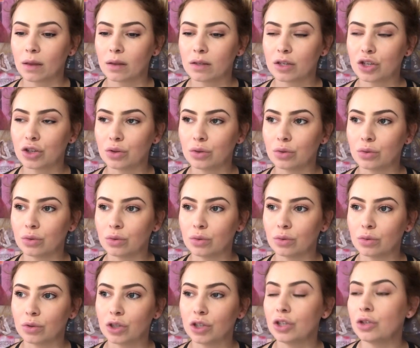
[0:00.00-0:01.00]

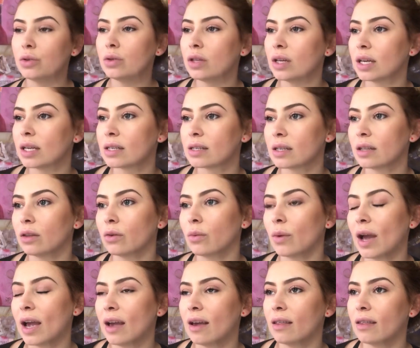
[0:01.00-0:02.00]
to do things in the
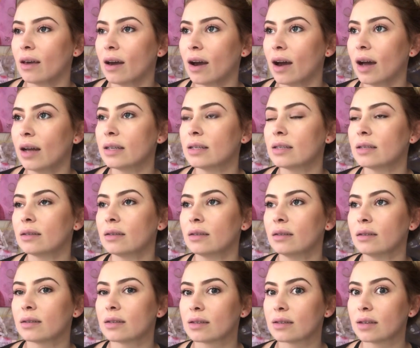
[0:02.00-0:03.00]
way that
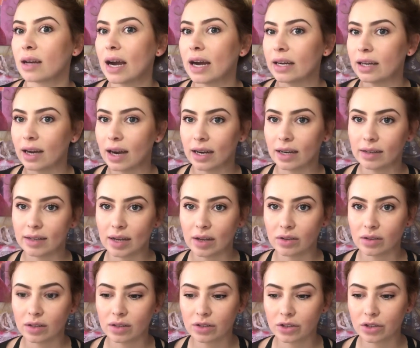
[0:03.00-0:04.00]
society kind of
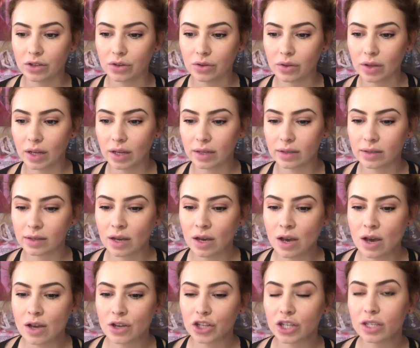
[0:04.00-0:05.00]
tells us to do things.
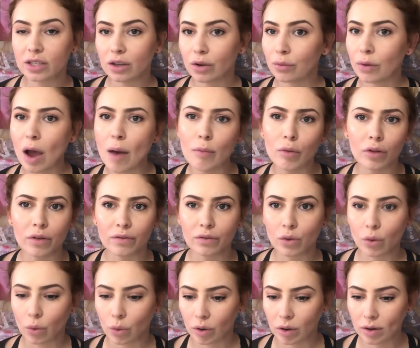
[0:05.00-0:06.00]
She's a rebel, of
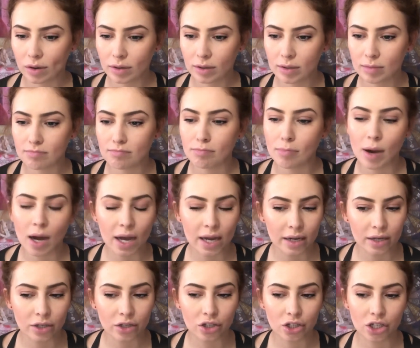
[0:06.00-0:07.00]
course,
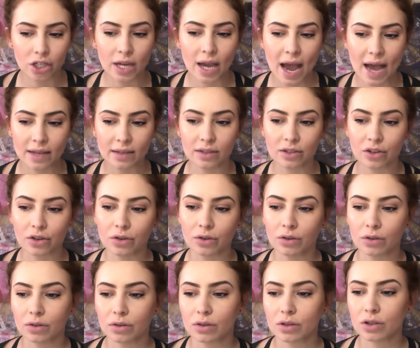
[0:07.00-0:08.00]
but she has
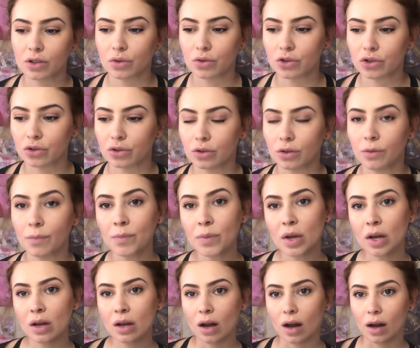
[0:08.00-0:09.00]
certain social
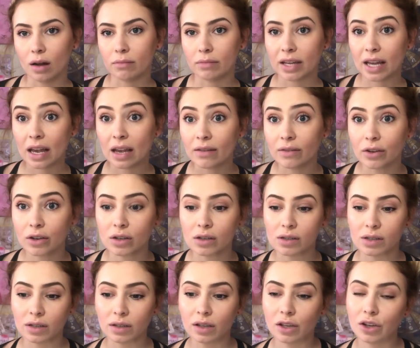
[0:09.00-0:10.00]

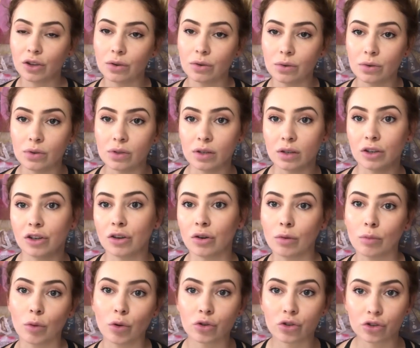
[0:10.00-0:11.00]
behaviors and cues and, you know,
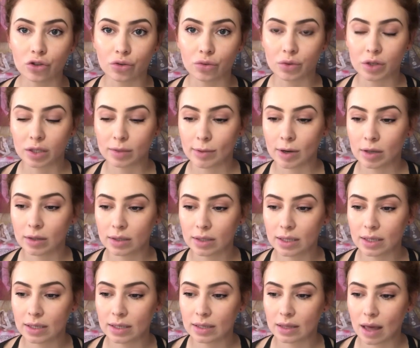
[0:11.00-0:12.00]
emotional
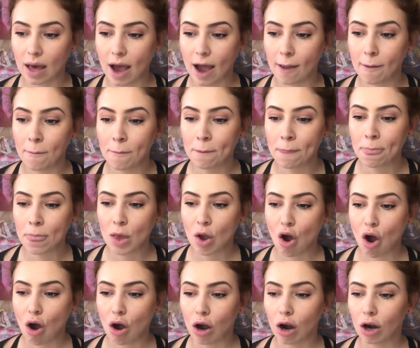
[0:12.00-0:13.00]
responses that
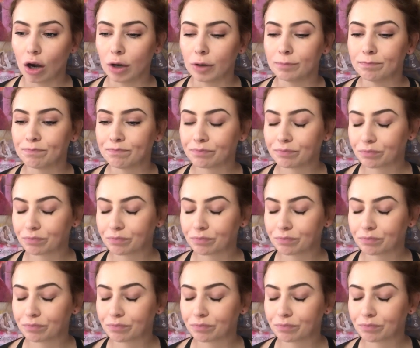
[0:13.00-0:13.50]
are